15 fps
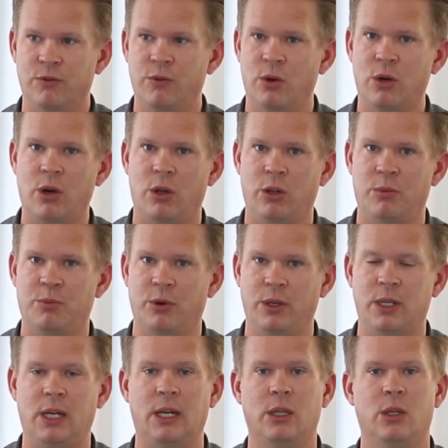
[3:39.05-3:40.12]
full color
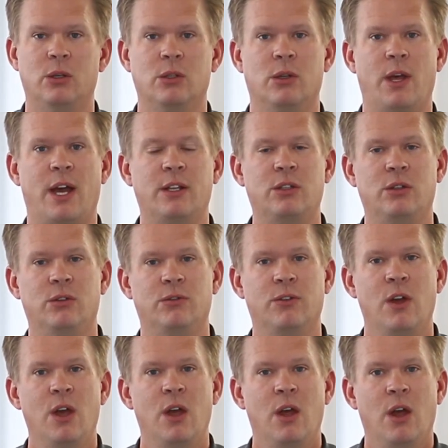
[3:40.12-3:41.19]
printing, and there's lots of
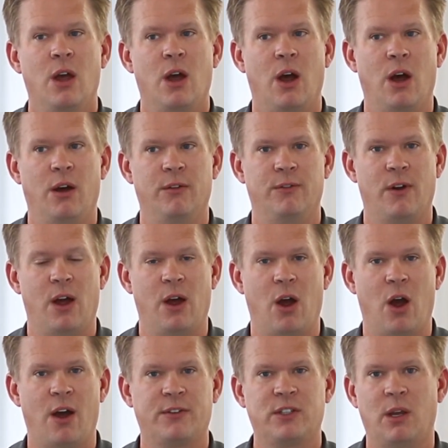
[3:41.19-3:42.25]

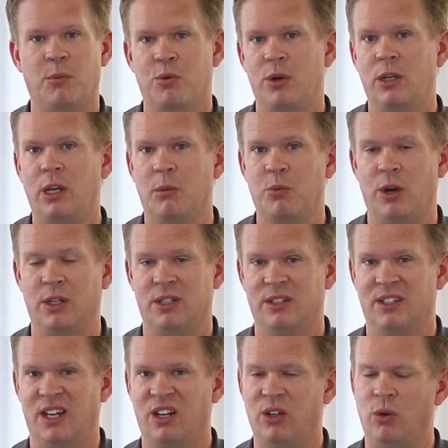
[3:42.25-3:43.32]
offset printing
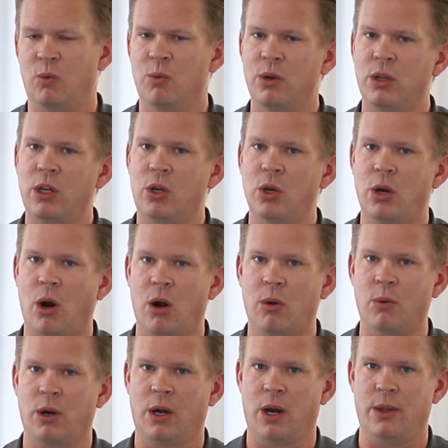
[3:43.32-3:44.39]
presses that can do really good
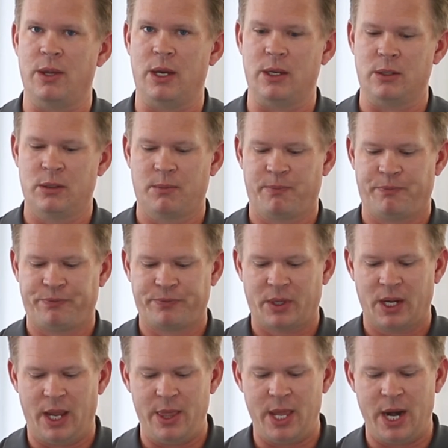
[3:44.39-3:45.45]
artwork on these.
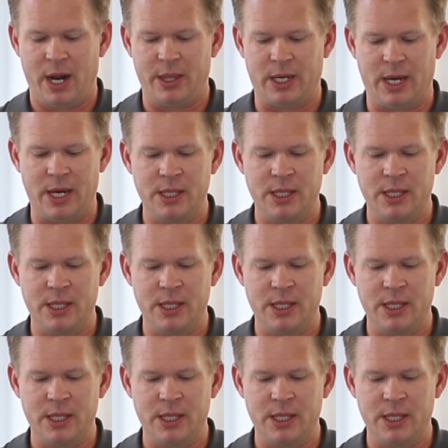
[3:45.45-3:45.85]
And then on the